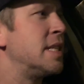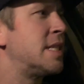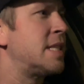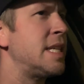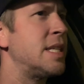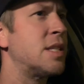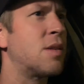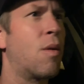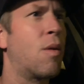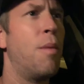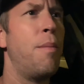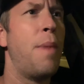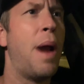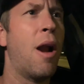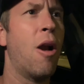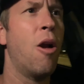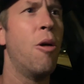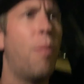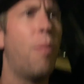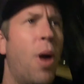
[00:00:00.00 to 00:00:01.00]
Cesar
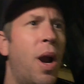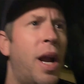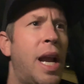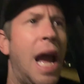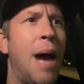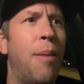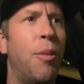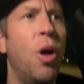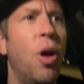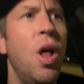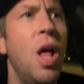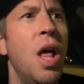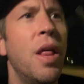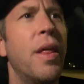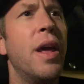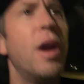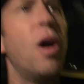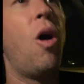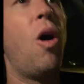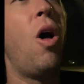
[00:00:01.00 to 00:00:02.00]
Romero, Mark Hamill.
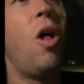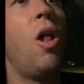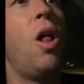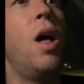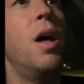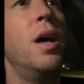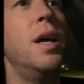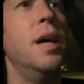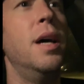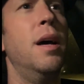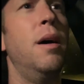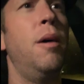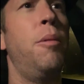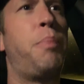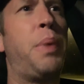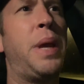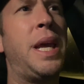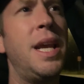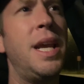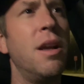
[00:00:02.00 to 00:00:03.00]
They all
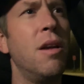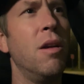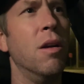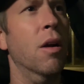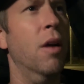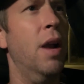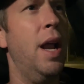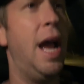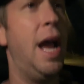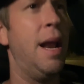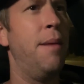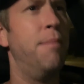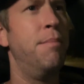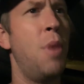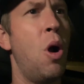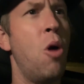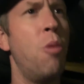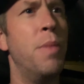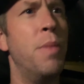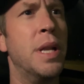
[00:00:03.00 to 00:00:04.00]
appear at
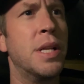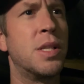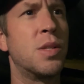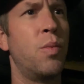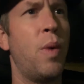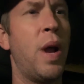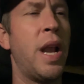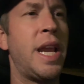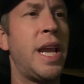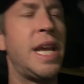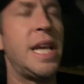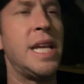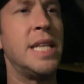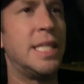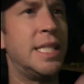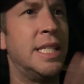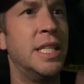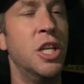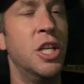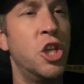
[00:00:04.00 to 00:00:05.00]
moments when
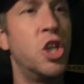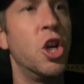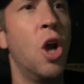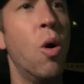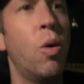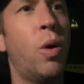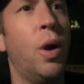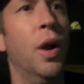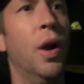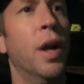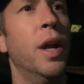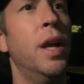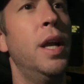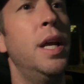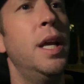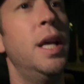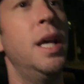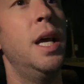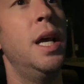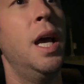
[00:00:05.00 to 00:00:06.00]
he's the Joker.
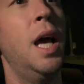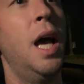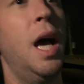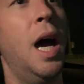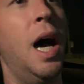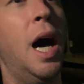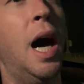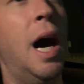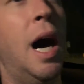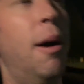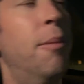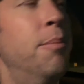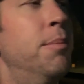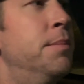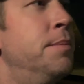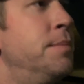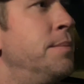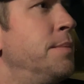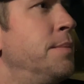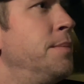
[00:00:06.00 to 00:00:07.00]

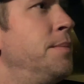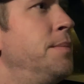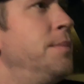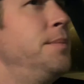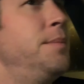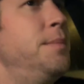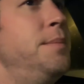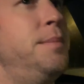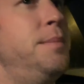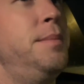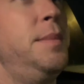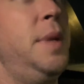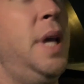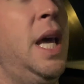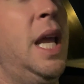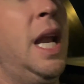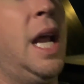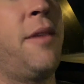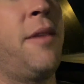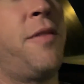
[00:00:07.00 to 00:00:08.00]

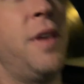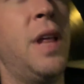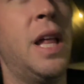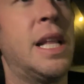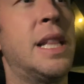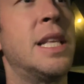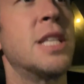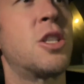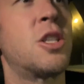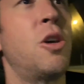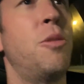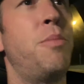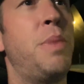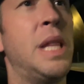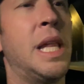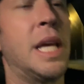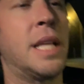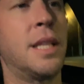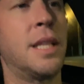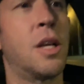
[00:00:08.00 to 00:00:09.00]
And I feel like this could be
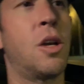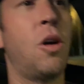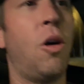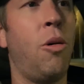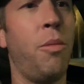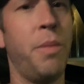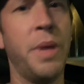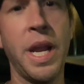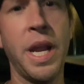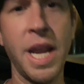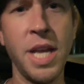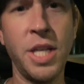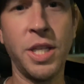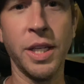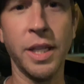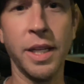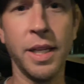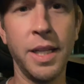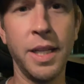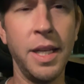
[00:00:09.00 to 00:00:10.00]
like the
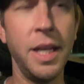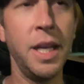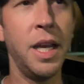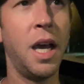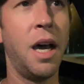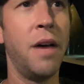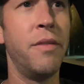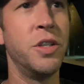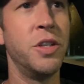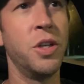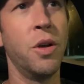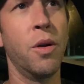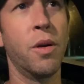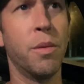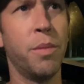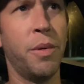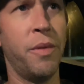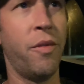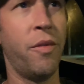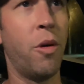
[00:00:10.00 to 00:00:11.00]
culmination of a Joker
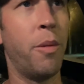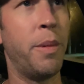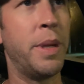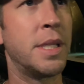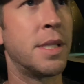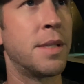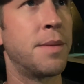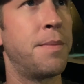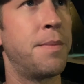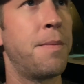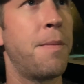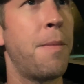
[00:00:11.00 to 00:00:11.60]
performance.